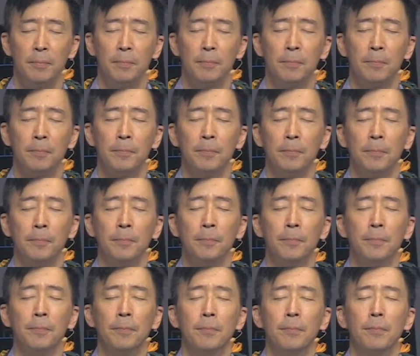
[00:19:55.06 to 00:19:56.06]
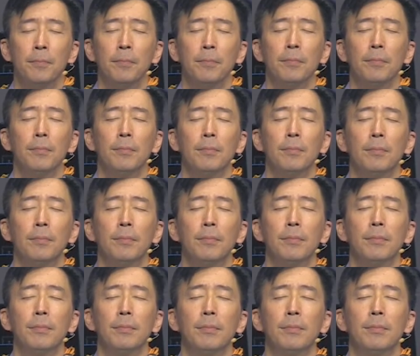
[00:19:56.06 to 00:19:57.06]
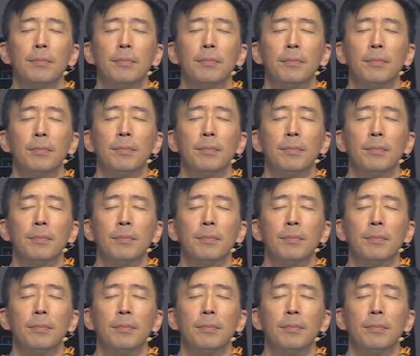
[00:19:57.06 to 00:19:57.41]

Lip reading: Nobody speaks.